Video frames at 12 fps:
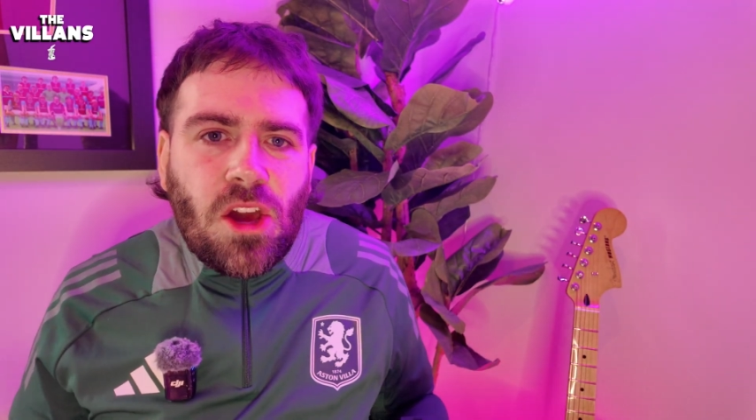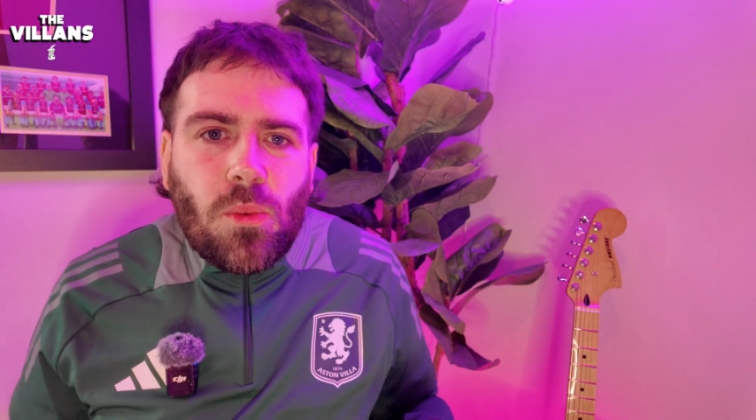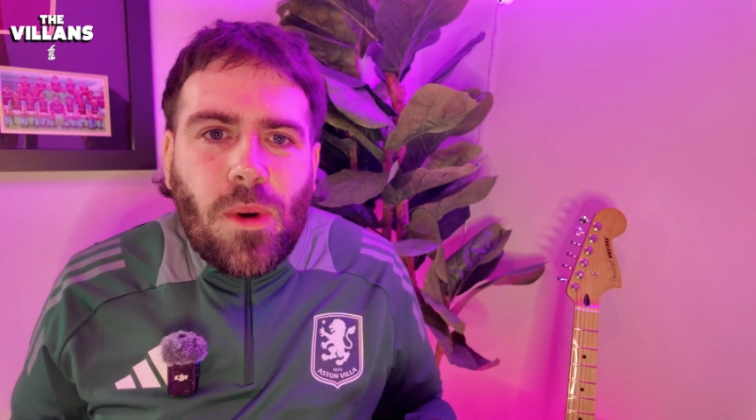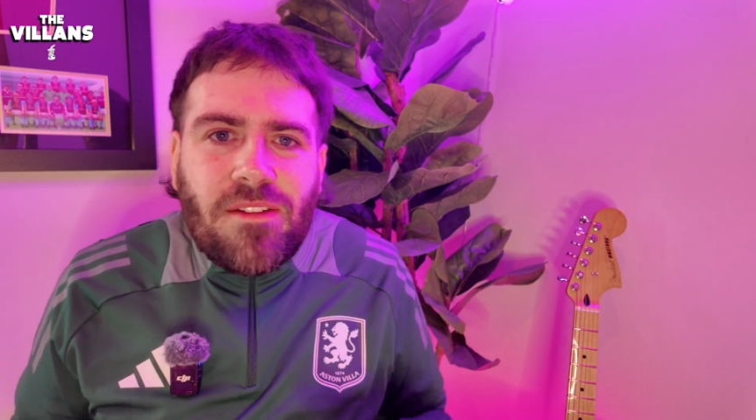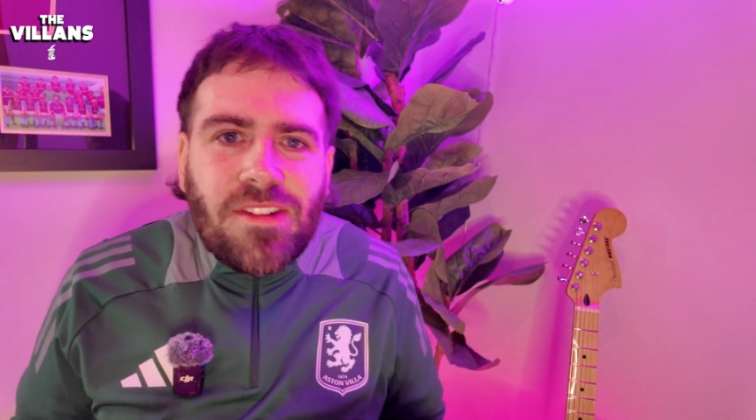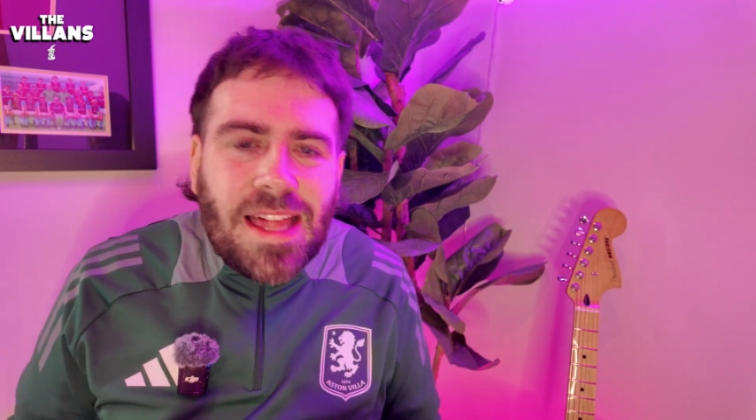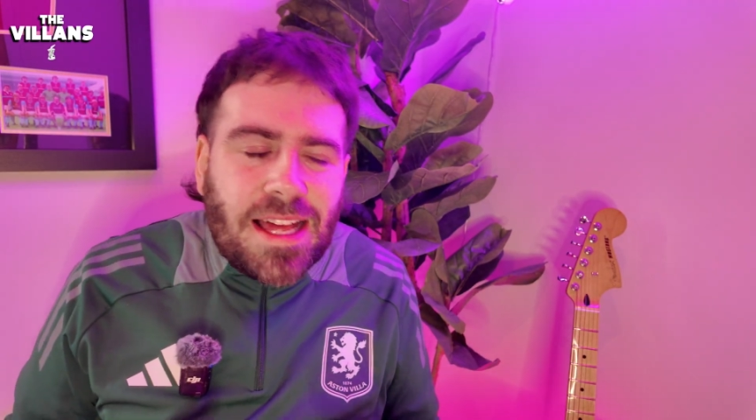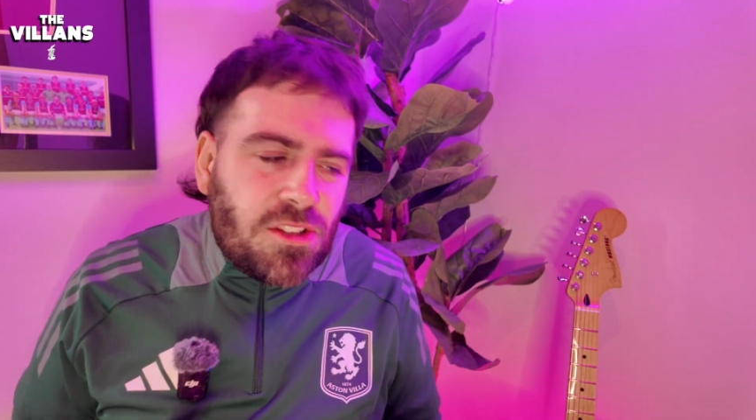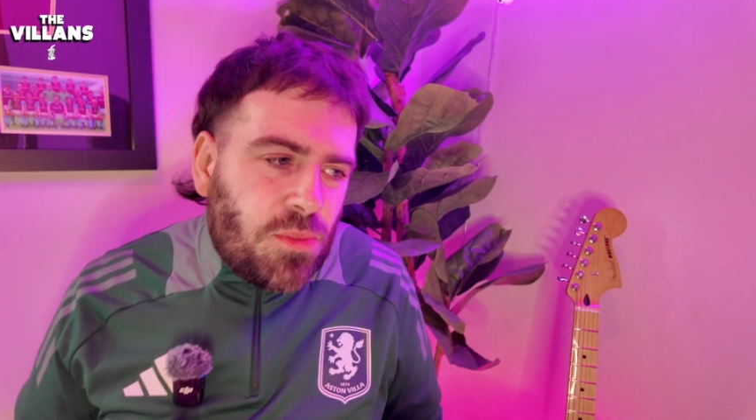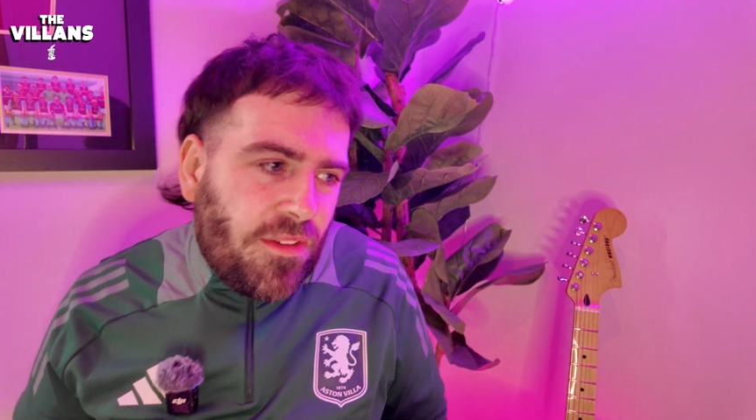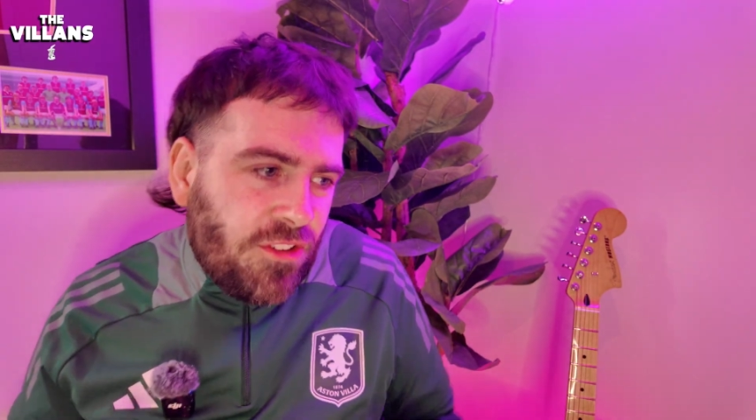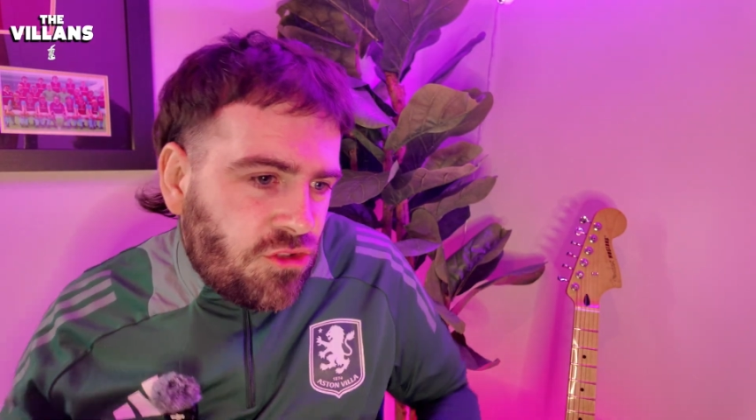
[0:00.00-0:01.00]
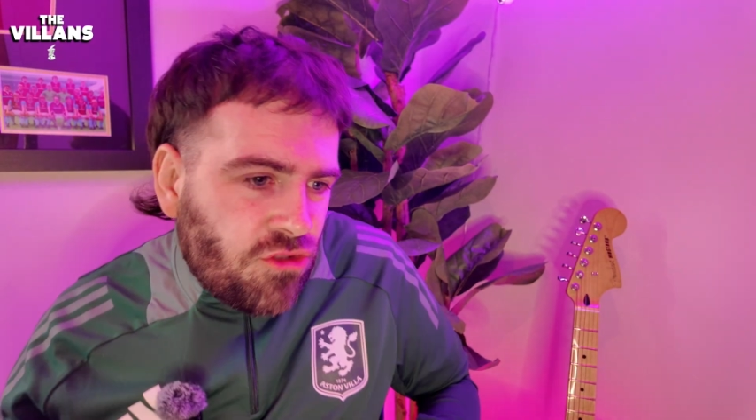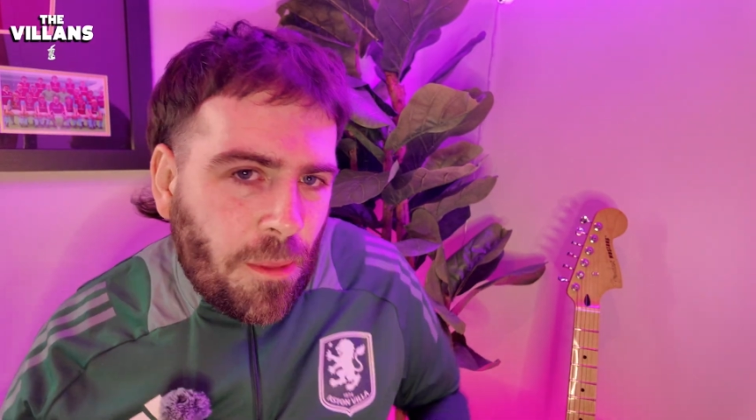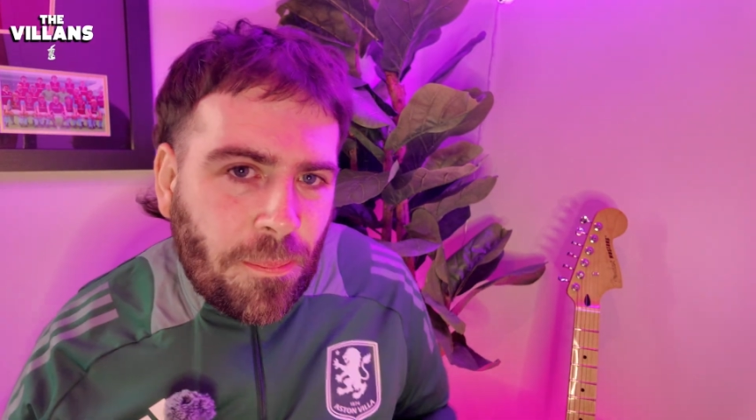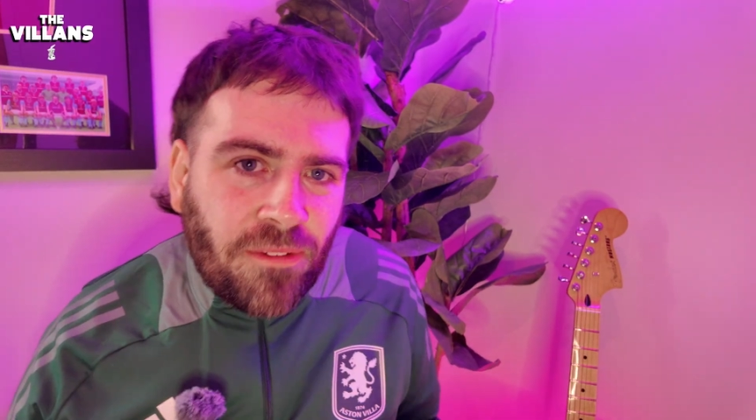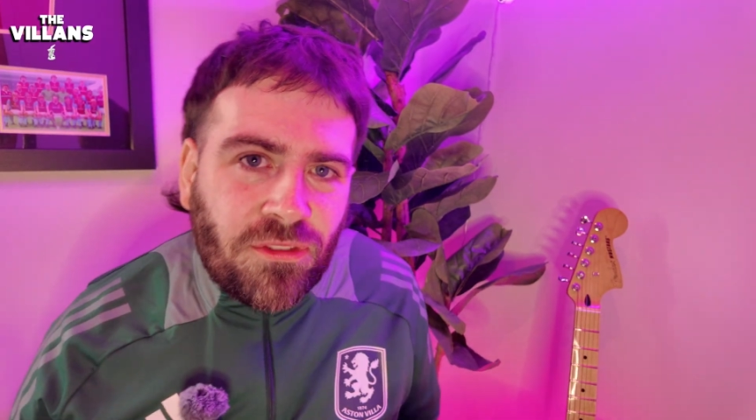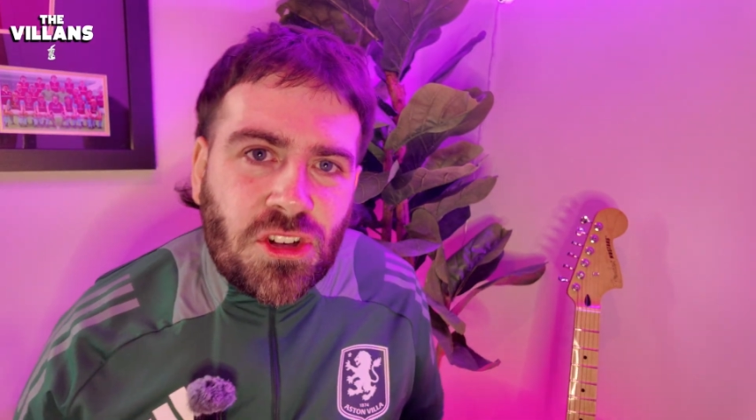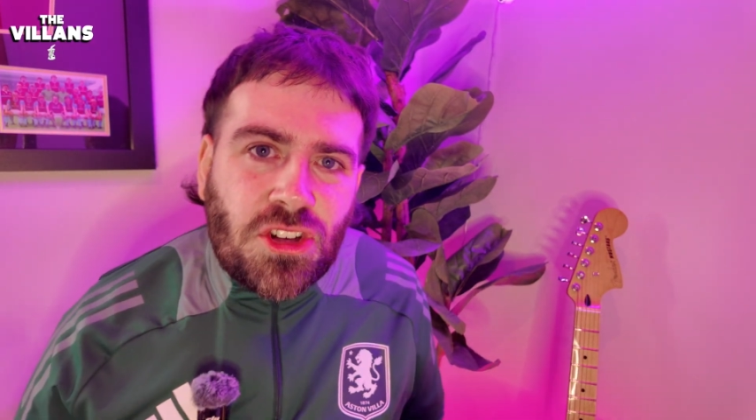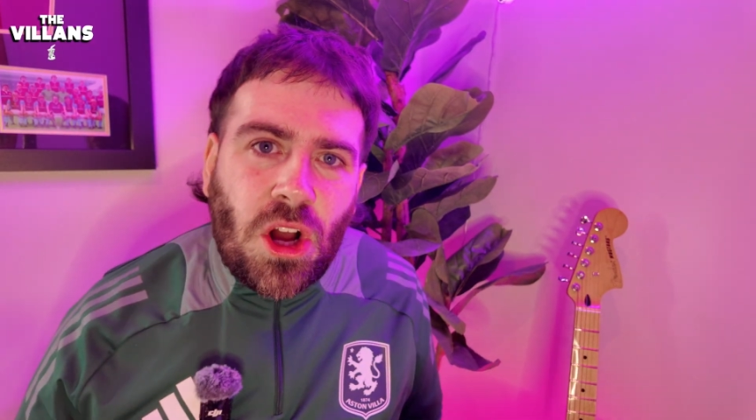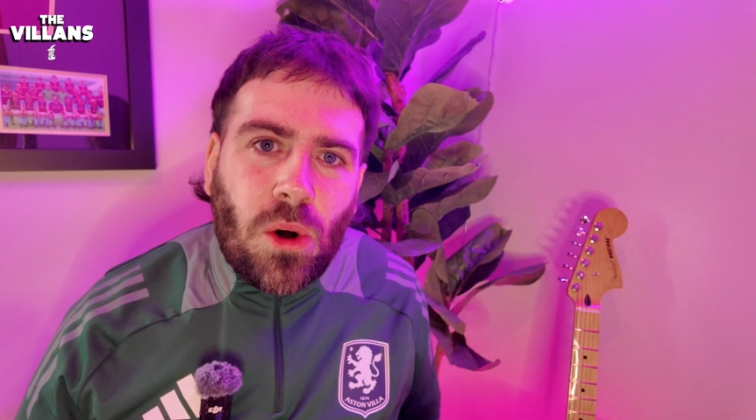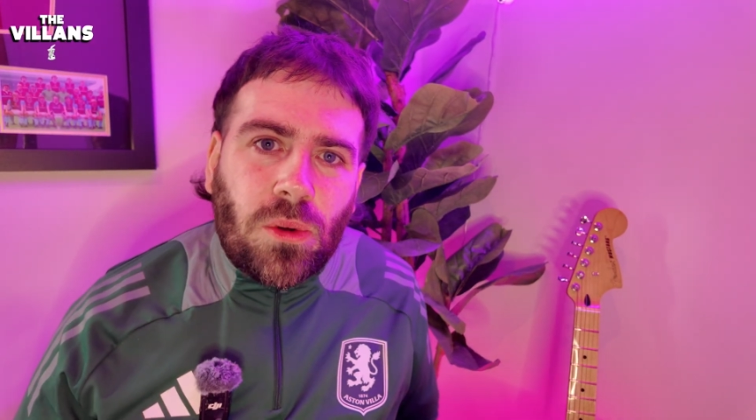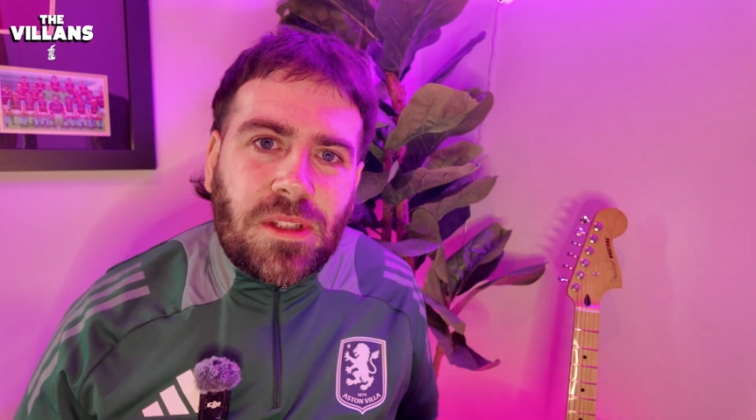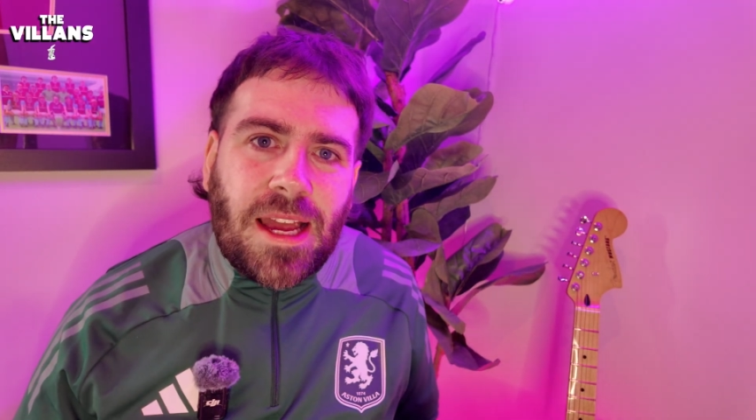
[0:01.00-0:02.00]
whether that's with a drop of the
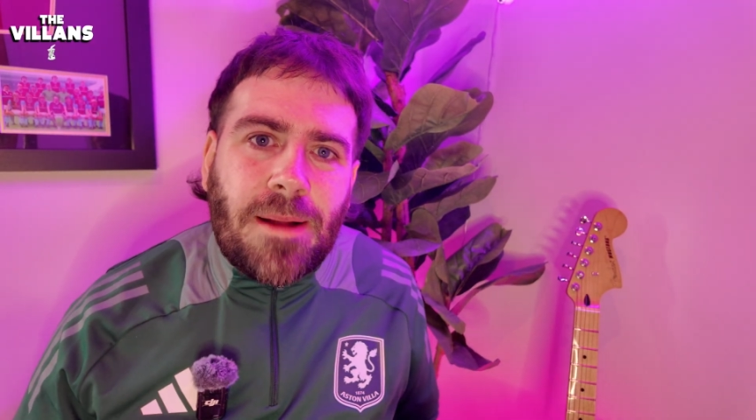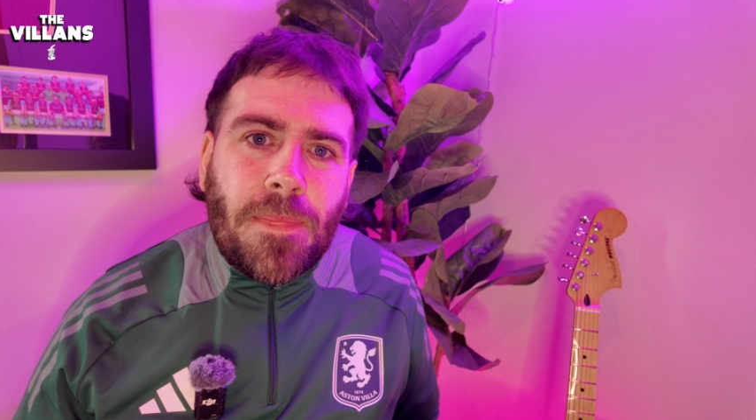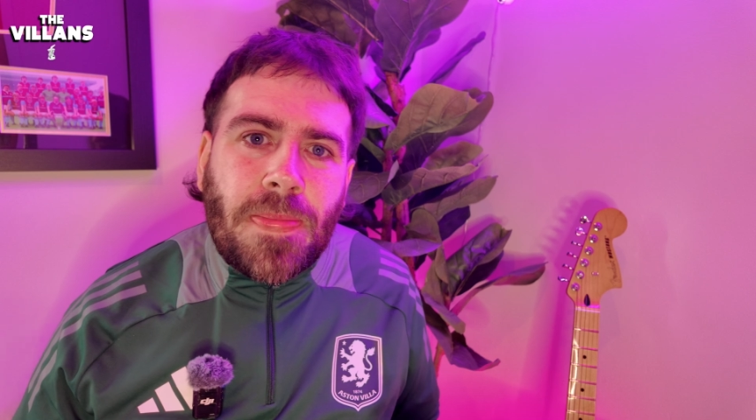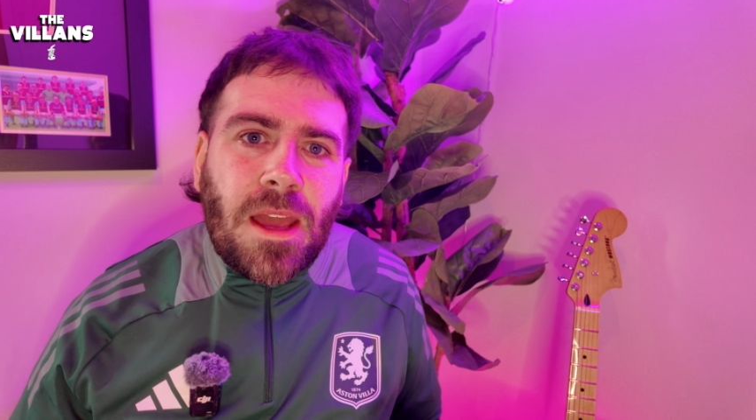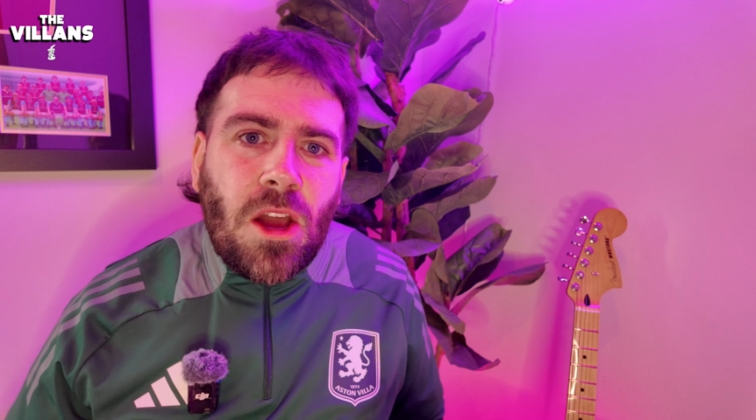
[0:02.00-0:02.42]
shoulder,